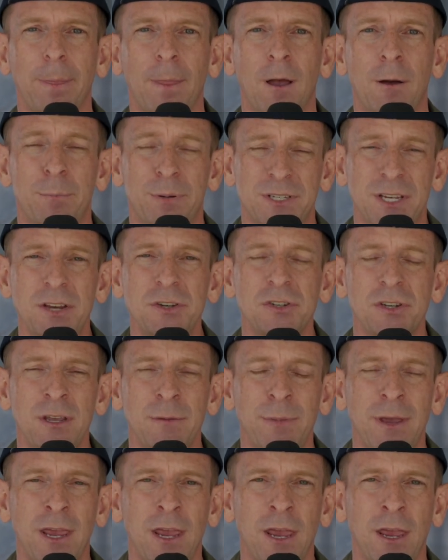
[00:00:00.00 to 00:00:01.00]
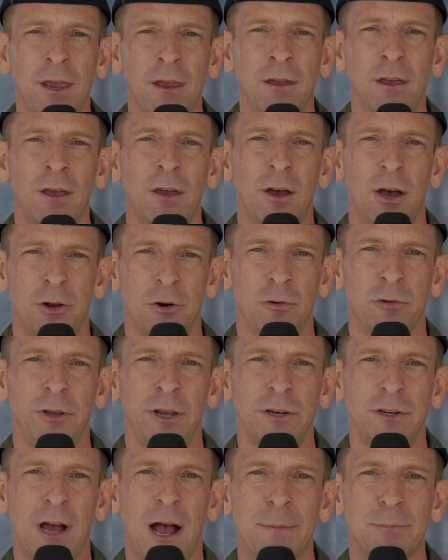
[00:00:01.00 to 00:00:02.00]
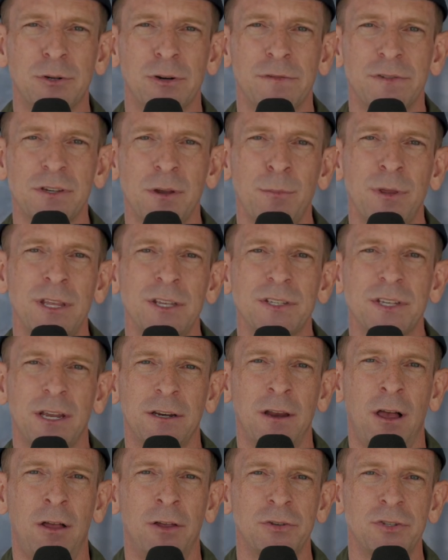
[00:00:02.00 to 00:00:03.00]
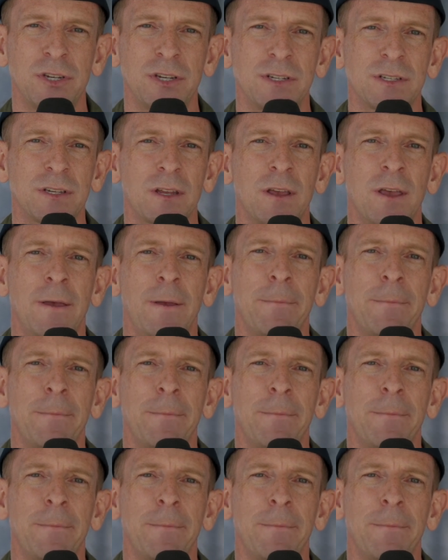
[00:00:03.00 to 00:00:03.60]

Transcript: uh, potentially being an early adopter of some of these technologies,